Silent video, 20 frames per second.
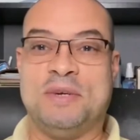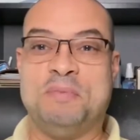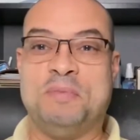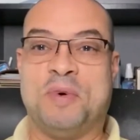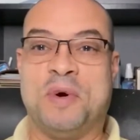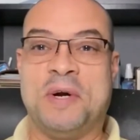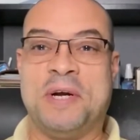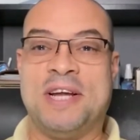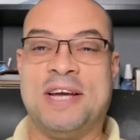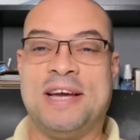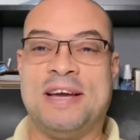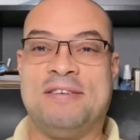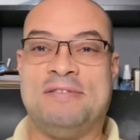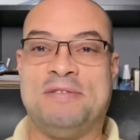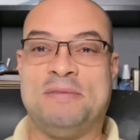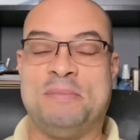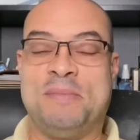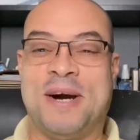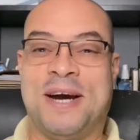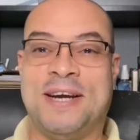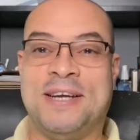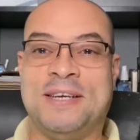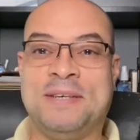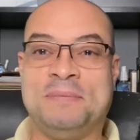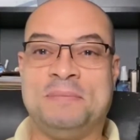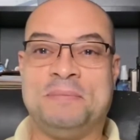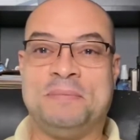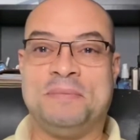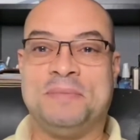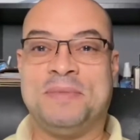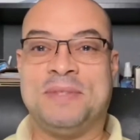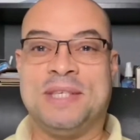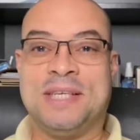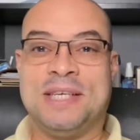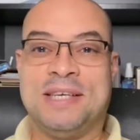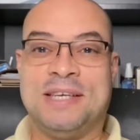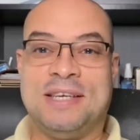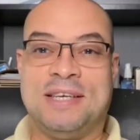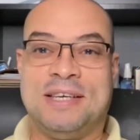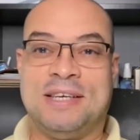morning, everybody.
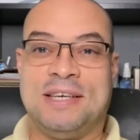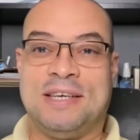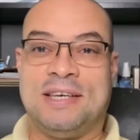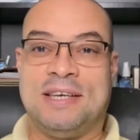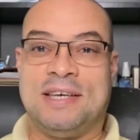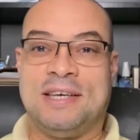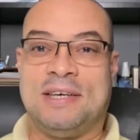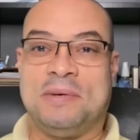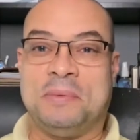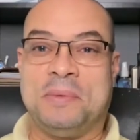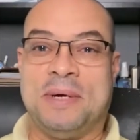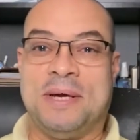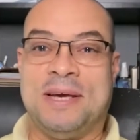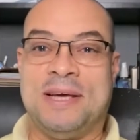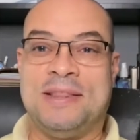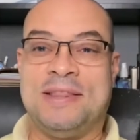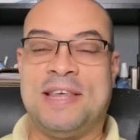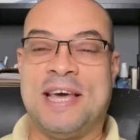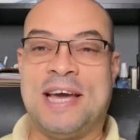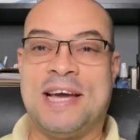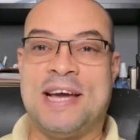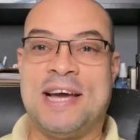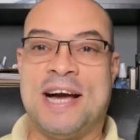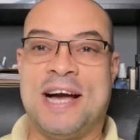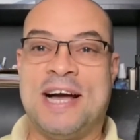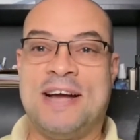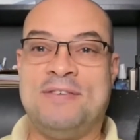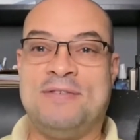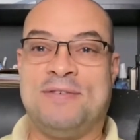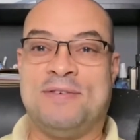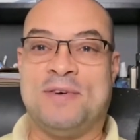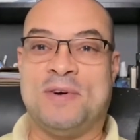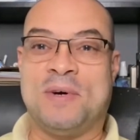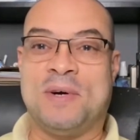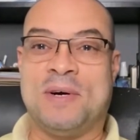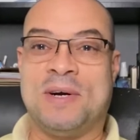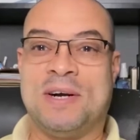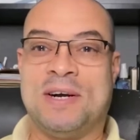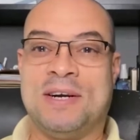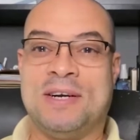We thank God
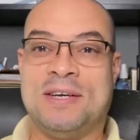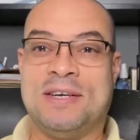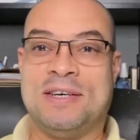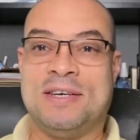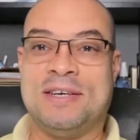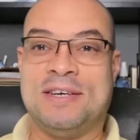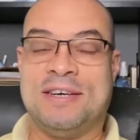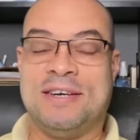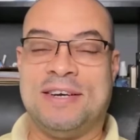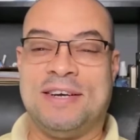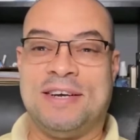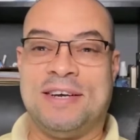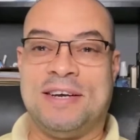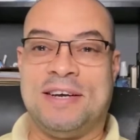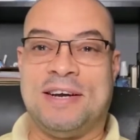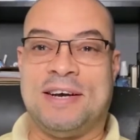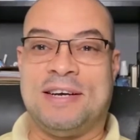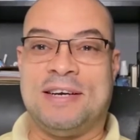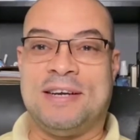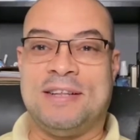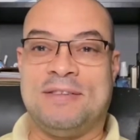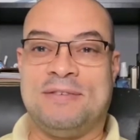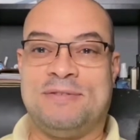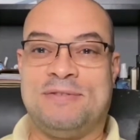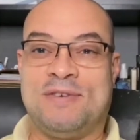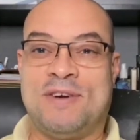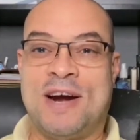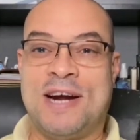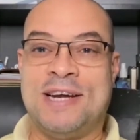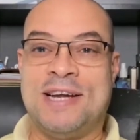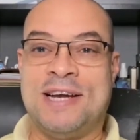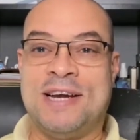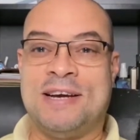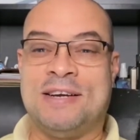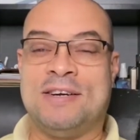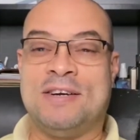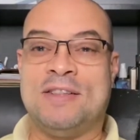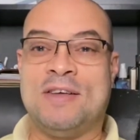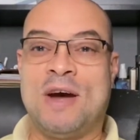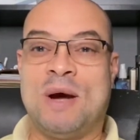for another Friday,
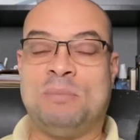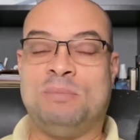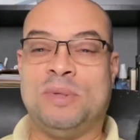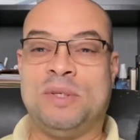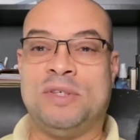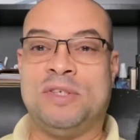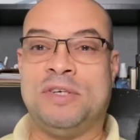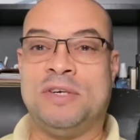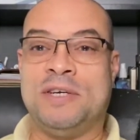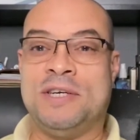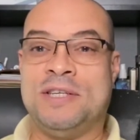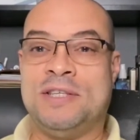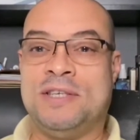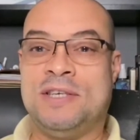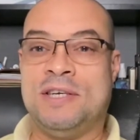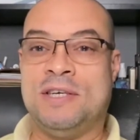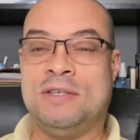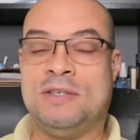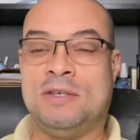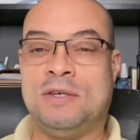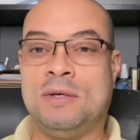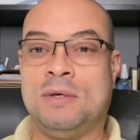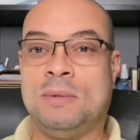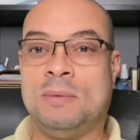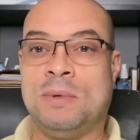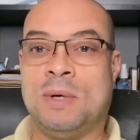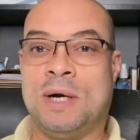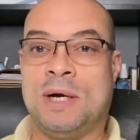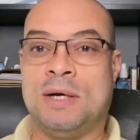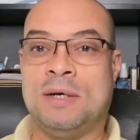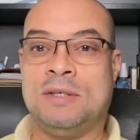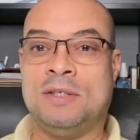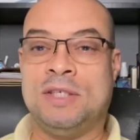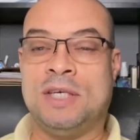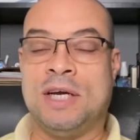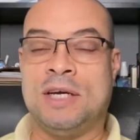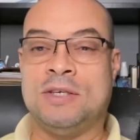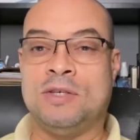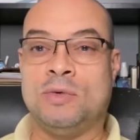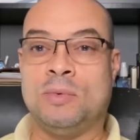another opportunity to uh,
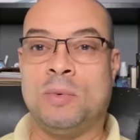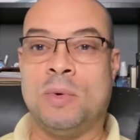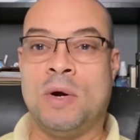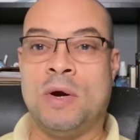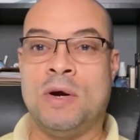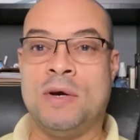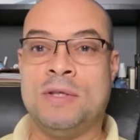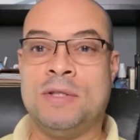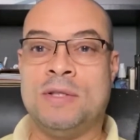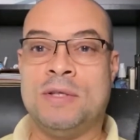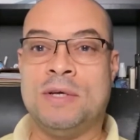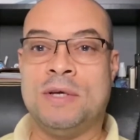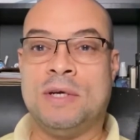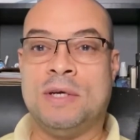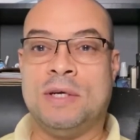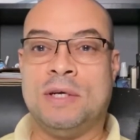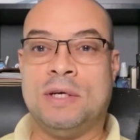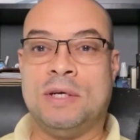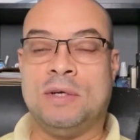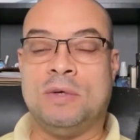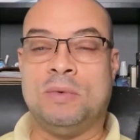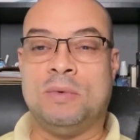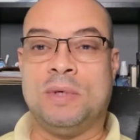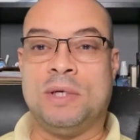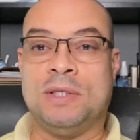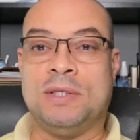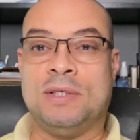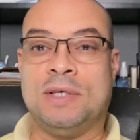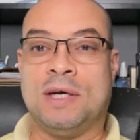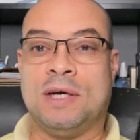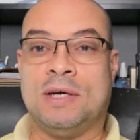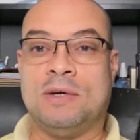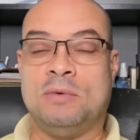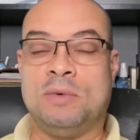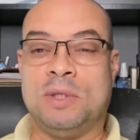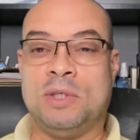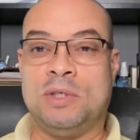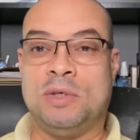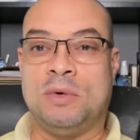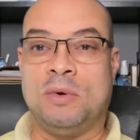share His Word with uh,
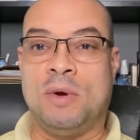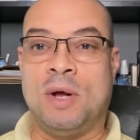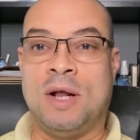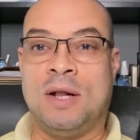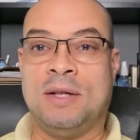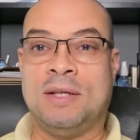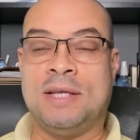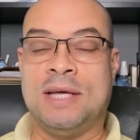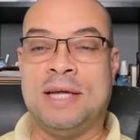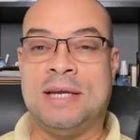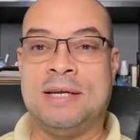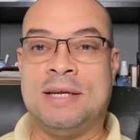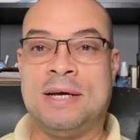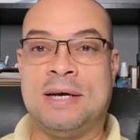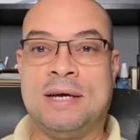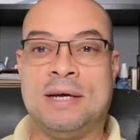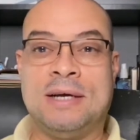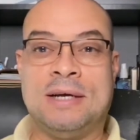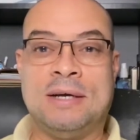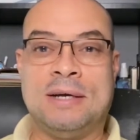with you all, and uh,